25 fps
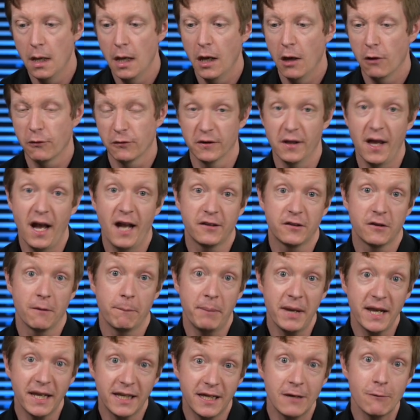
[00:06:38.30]
There's lots of
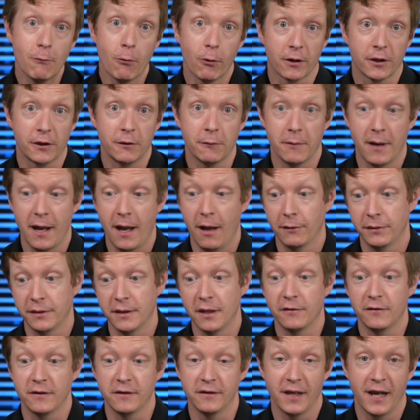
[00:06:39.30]
pinky work throughout
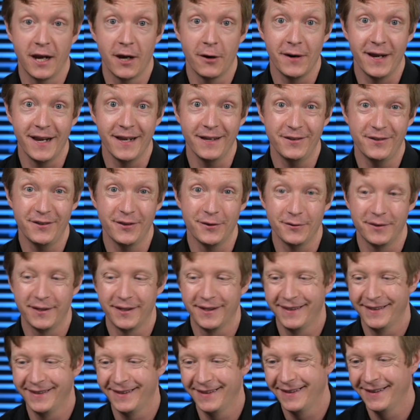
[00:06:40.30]
this entire etude.
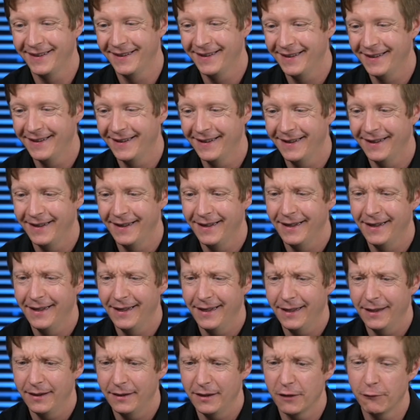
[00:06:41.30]

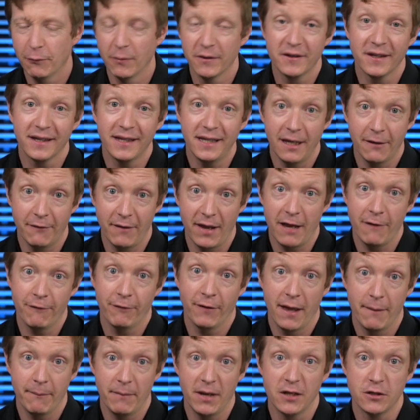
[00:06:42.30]
This one's in key of A
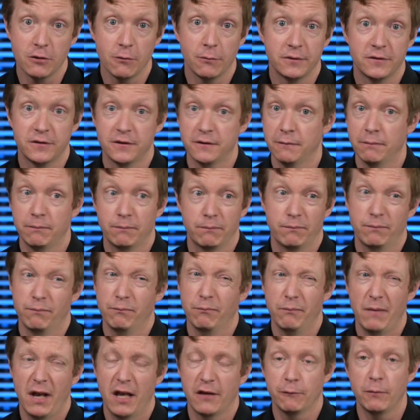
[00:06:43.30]
flat major, which
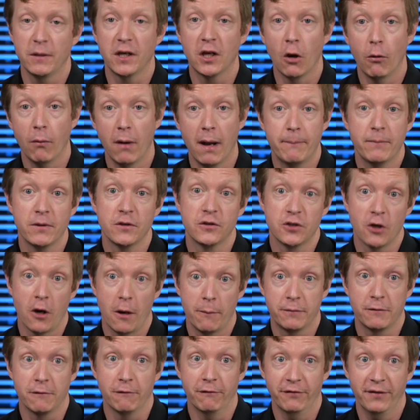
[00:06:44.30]
as we go up in
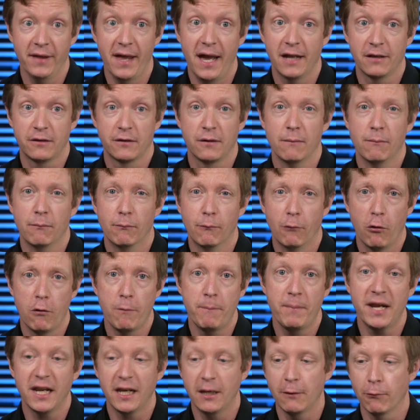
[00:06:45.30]
sharps and flats, more
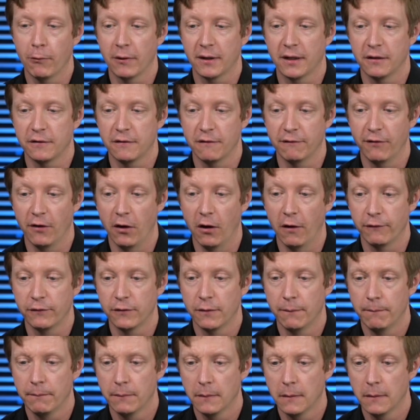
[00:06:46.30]
pinky work gets involved.